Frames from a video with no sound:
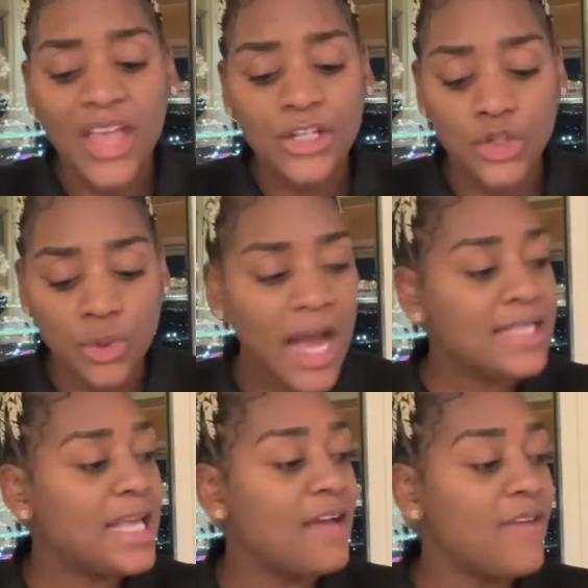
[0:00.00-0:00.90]
that you
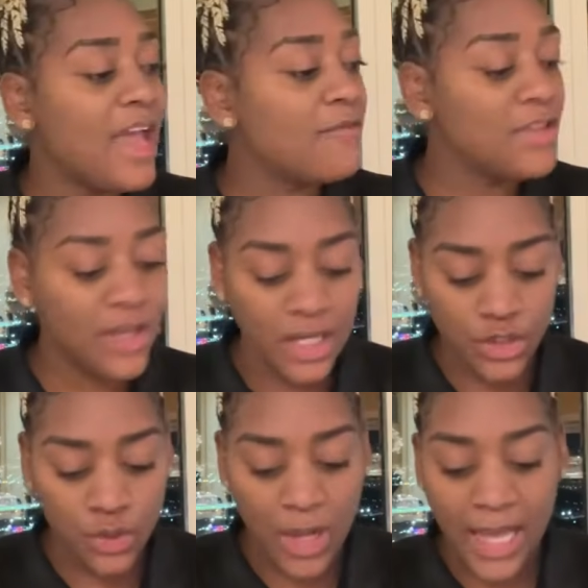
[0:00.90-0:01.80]
guys have everything
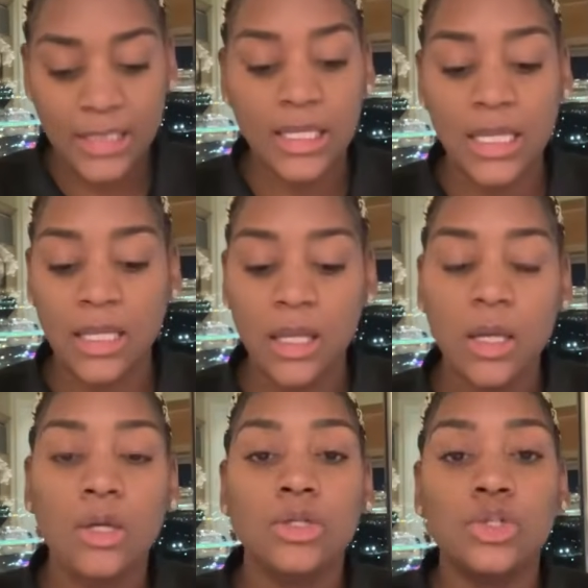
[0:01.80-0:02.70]
that you guys need
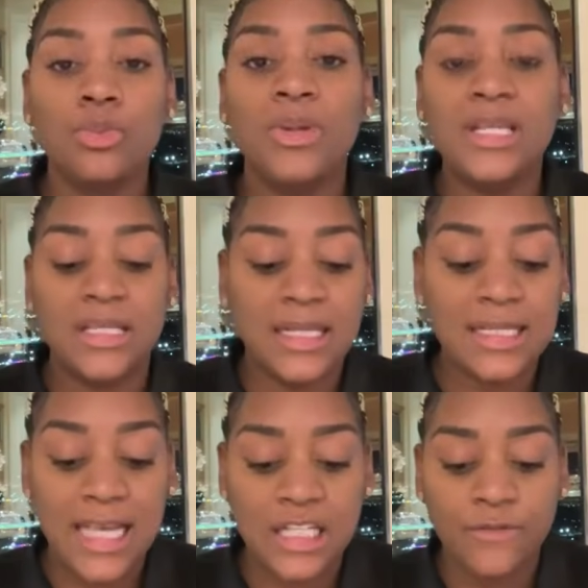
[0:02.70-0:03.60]
to be
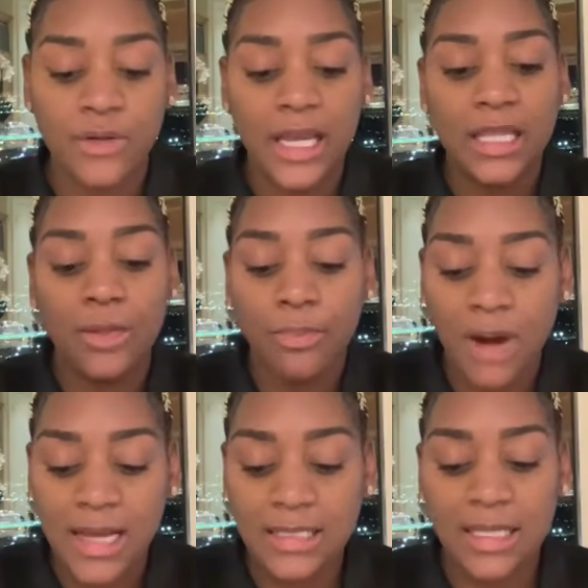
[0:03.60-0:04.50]
successful in the
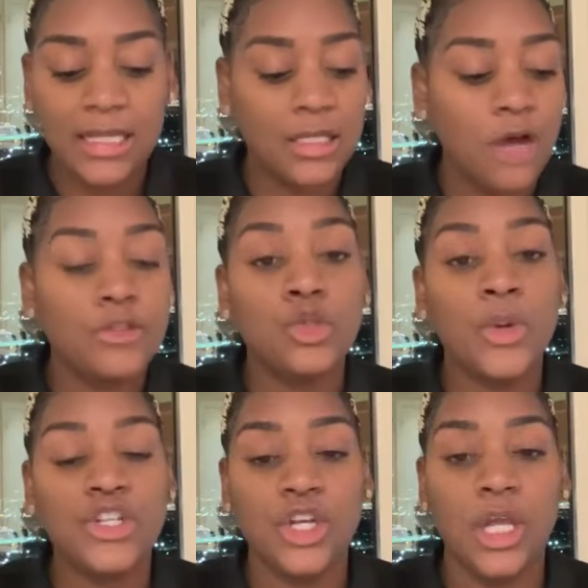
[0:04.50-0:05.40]
process of
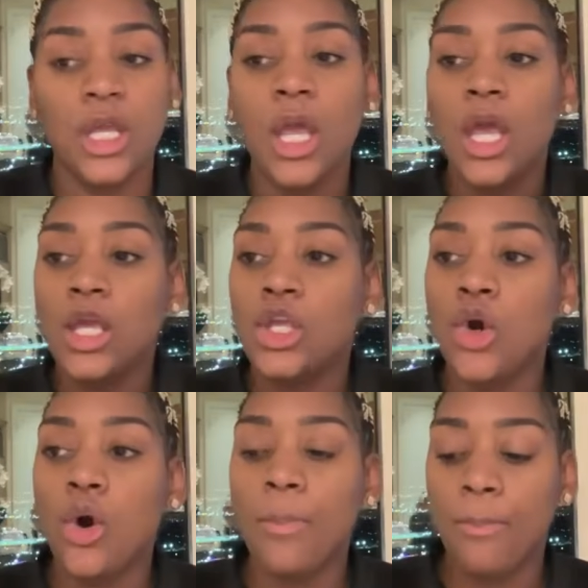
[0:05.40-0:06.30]
switching
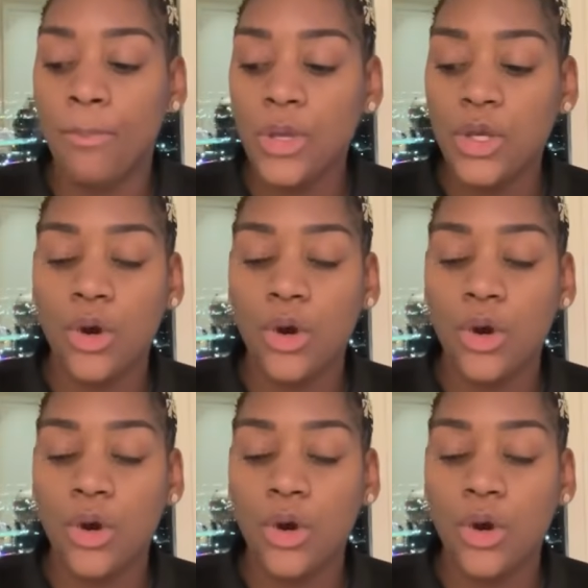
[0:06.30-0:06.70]
your